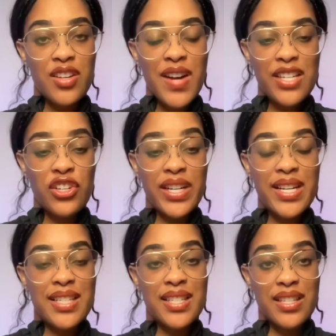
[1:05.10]
you guys are getting
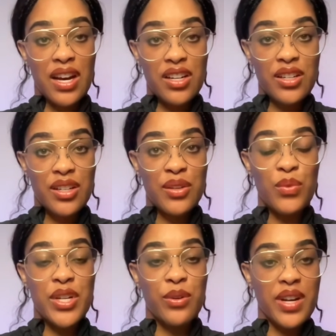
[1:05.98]
stuck
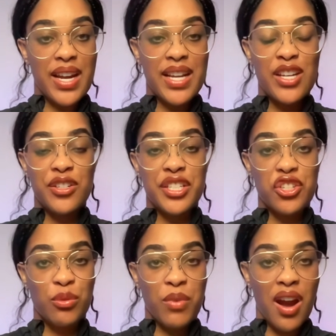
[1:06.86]
when creating your
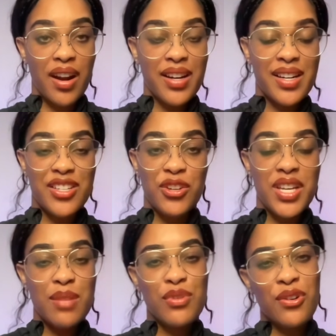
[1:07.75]
digital product because you
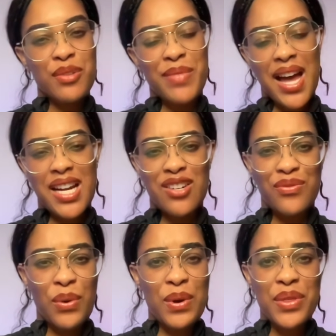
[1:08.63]
keep going back and
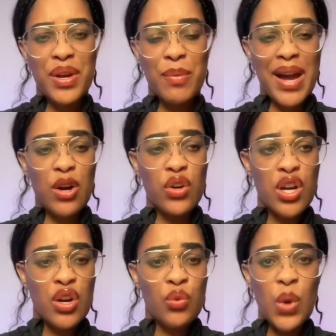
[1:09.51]
forth about
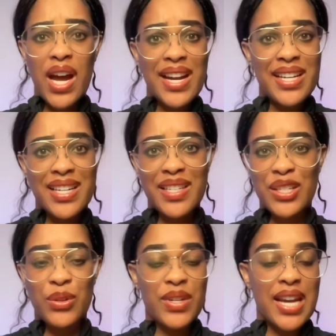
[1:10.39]
what idea to
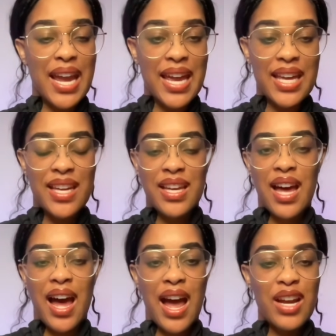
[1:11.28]
create.
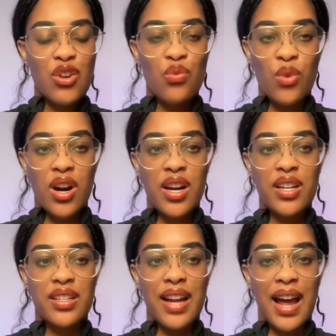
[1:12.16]
I don't want
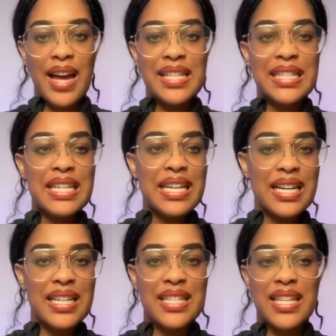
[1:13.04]

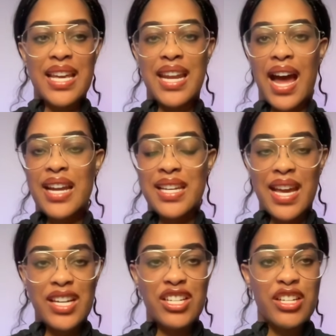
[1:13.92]
ideas and
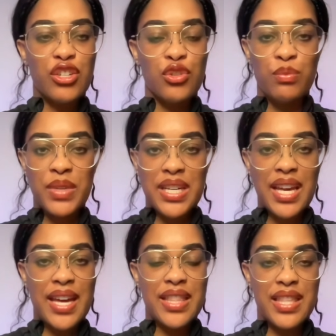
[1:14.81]
ideation to be
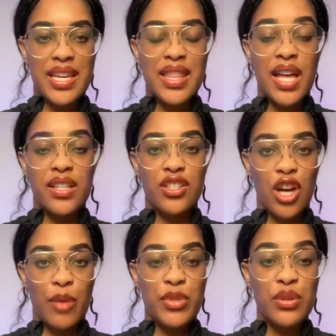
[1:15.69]
a thing that
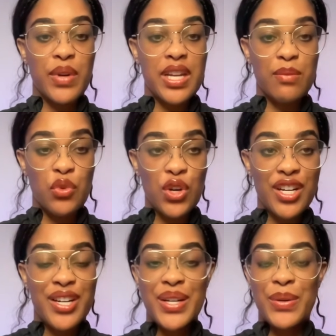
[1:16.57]
stops you anymore.
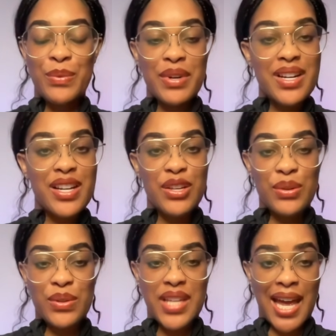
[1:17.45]
We're gonna
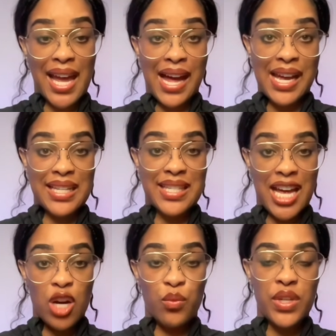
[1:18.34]
use A I to
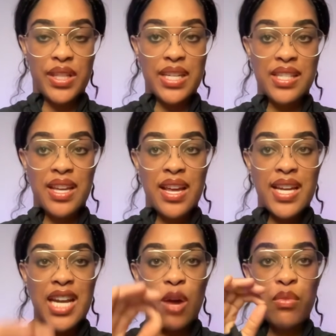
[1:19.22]
help with this.
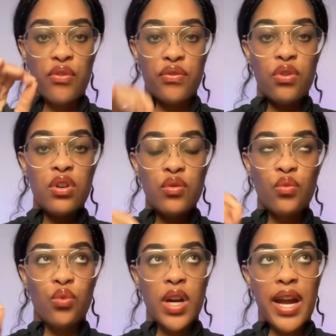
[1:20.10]
Now, before,
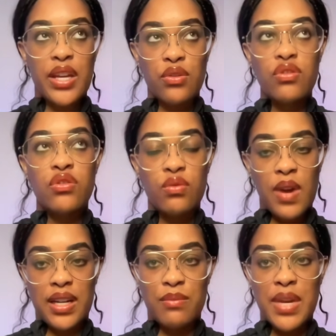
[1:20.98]
what I used to
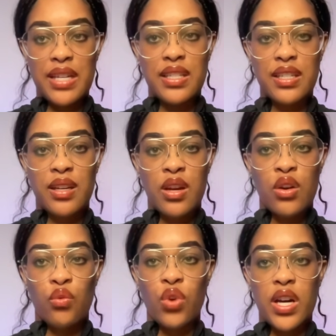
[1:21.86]
recommend
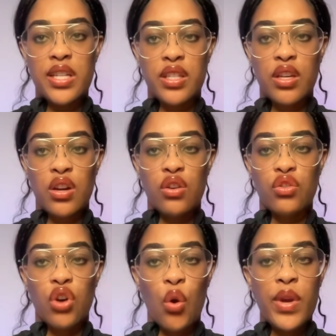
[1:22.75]
was
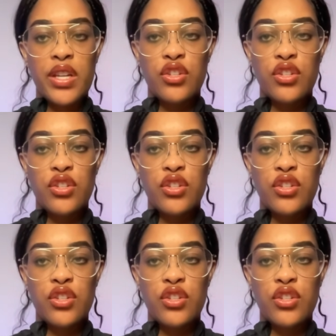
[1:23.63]
going